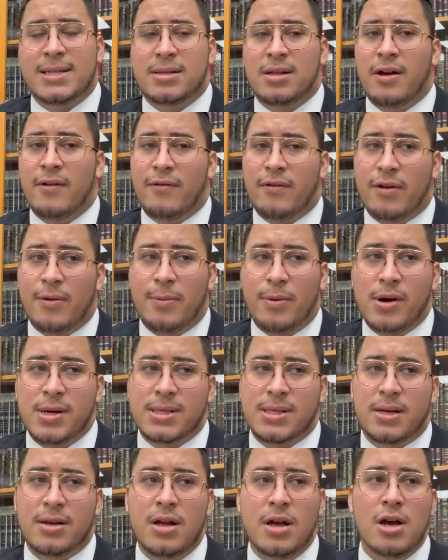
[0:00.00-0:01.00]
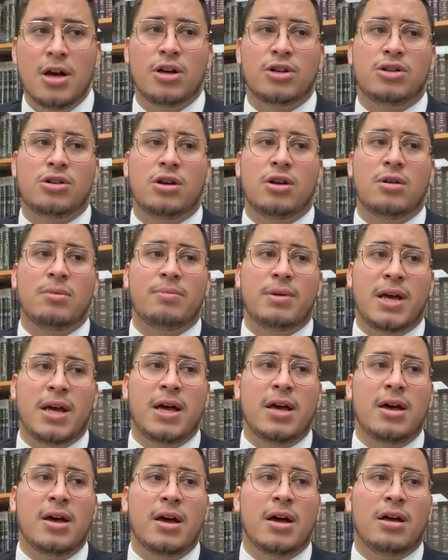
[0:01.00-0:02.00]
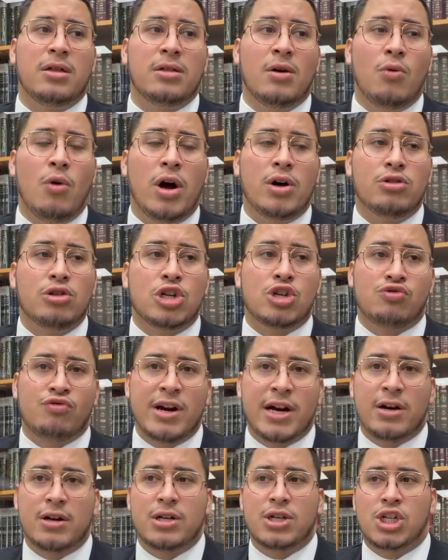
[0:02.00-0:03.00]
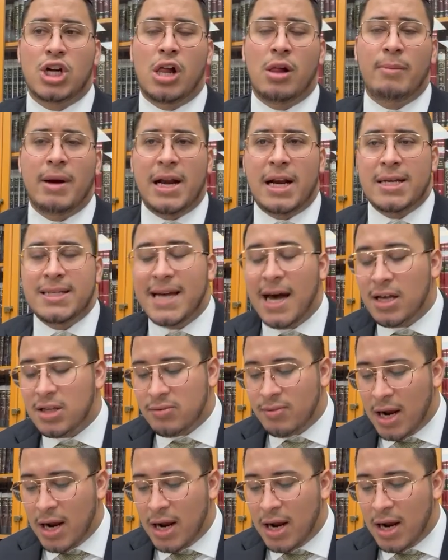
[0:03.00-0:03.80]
So therefore, a person shouldn't be the one who triggers shalom bayit in his house,